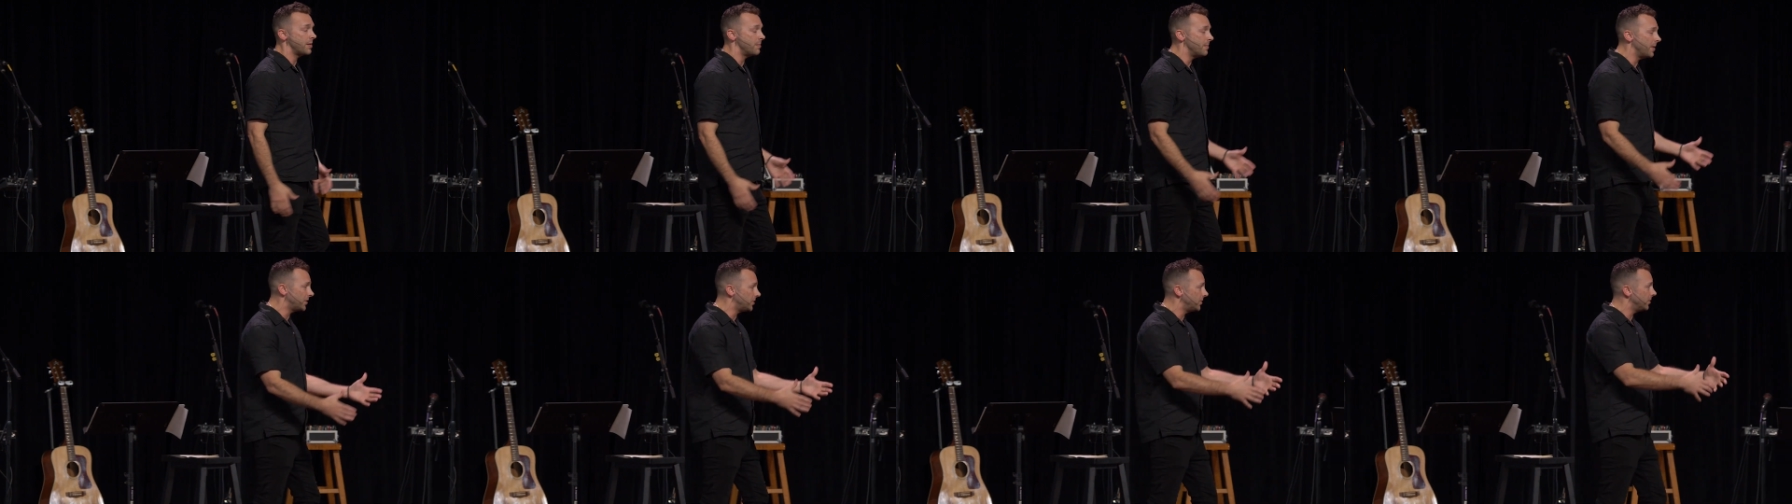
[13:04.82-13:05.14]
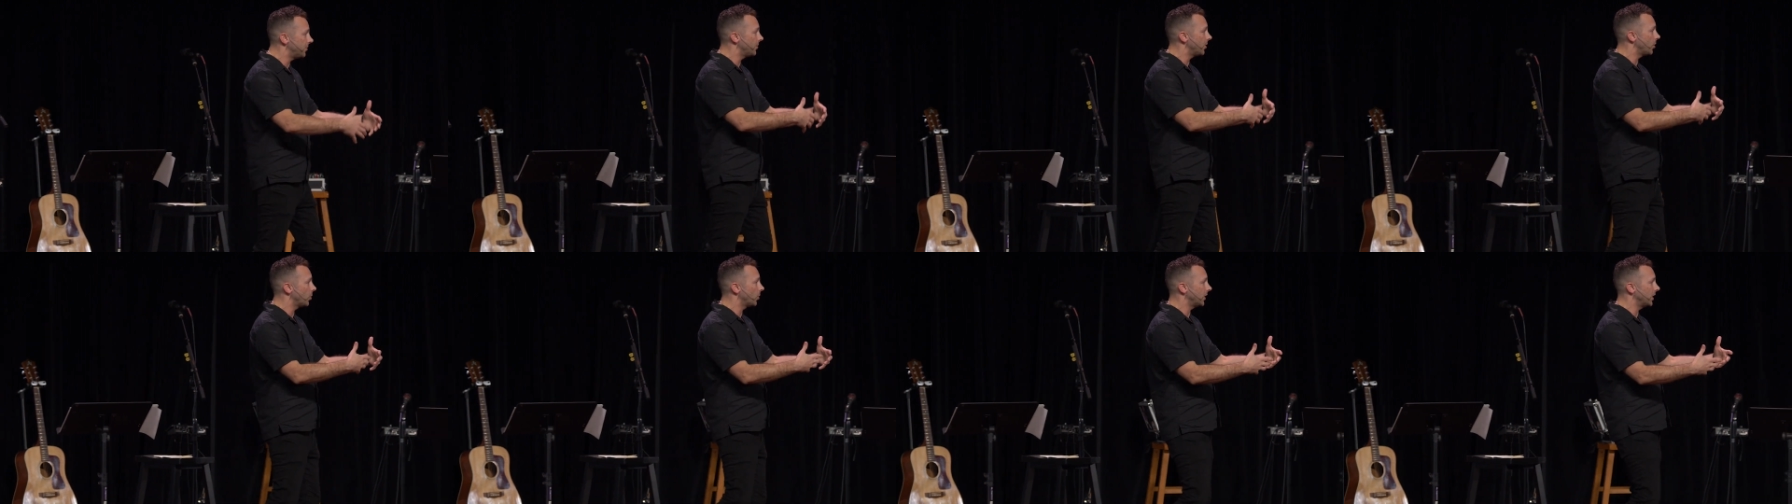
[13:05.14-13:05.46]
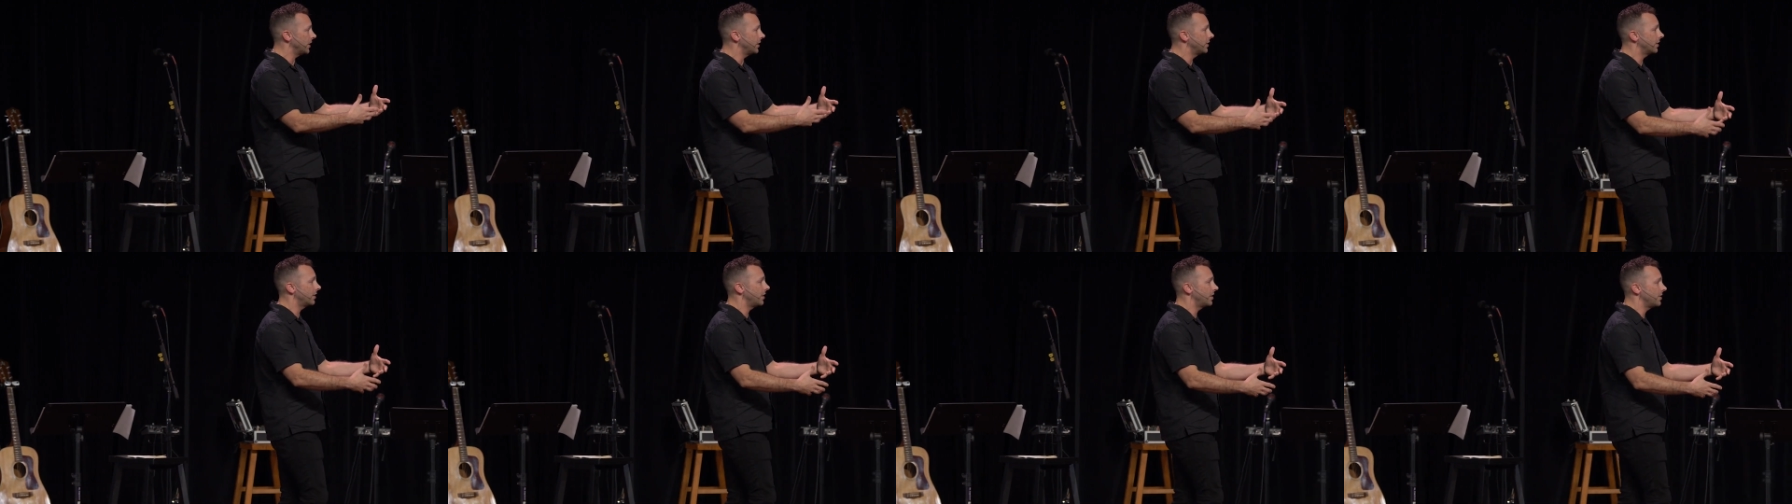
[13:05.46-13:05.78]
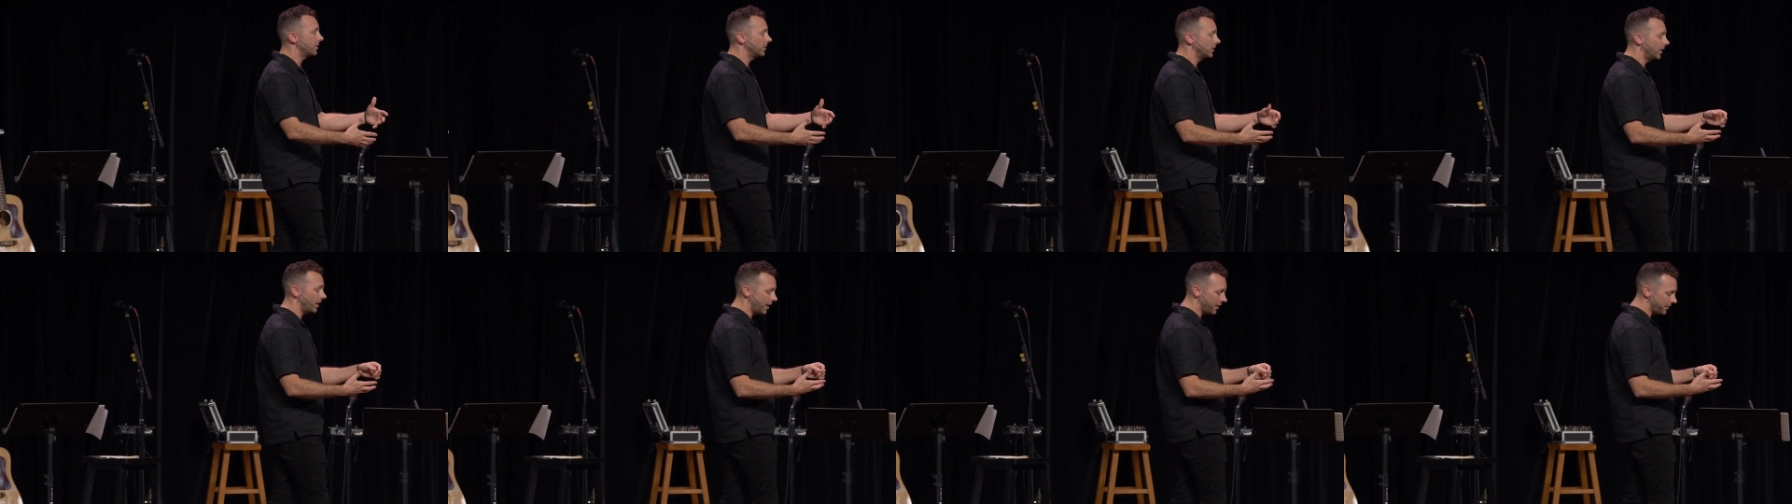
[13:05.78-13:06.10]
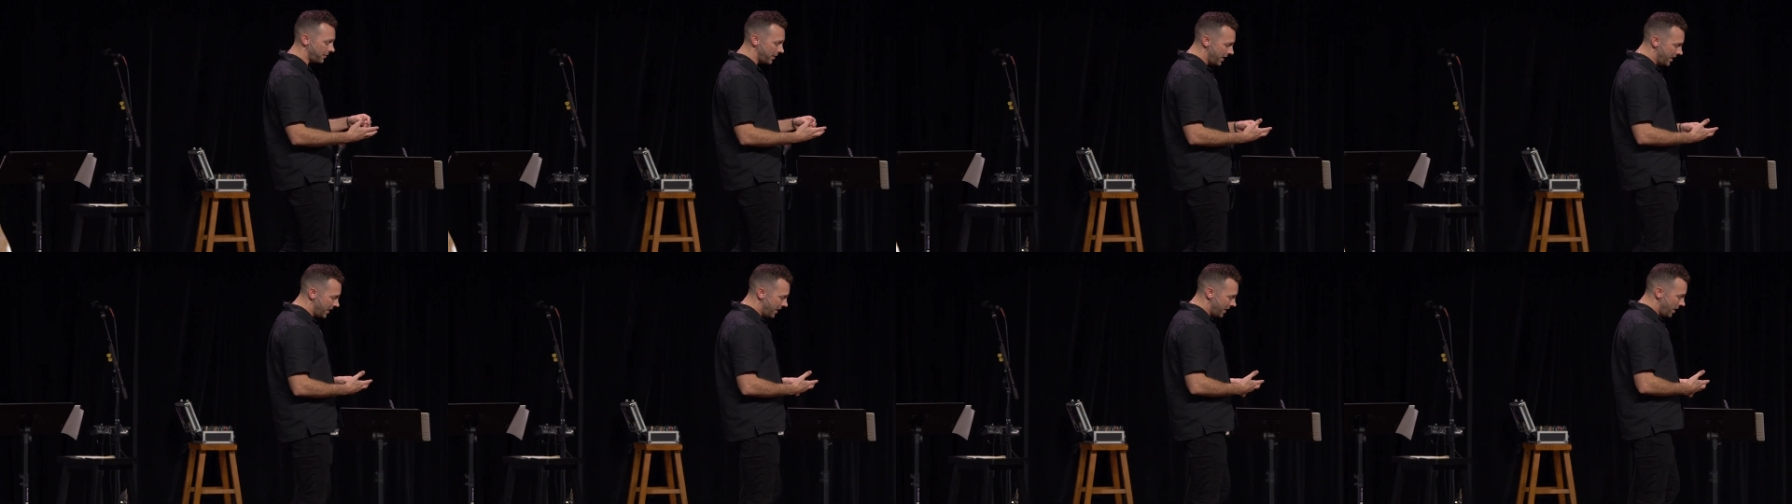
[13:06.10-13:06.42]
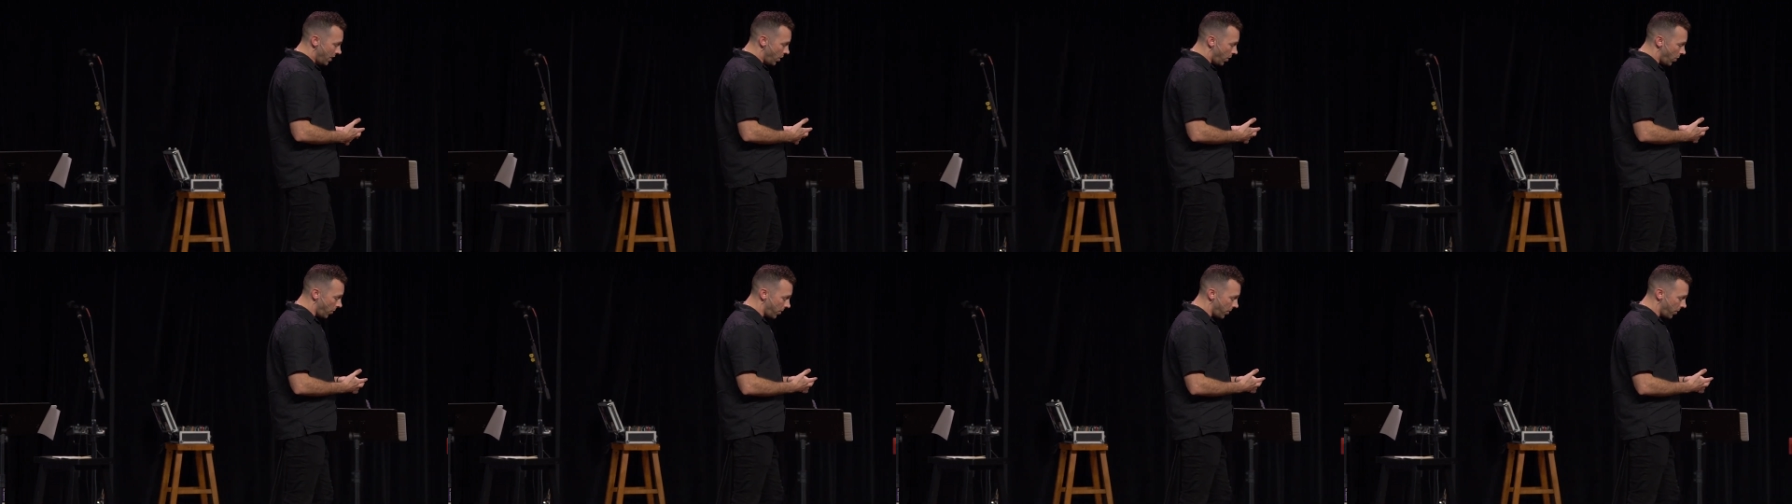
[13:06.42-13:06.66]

that makes you feel really good in your life,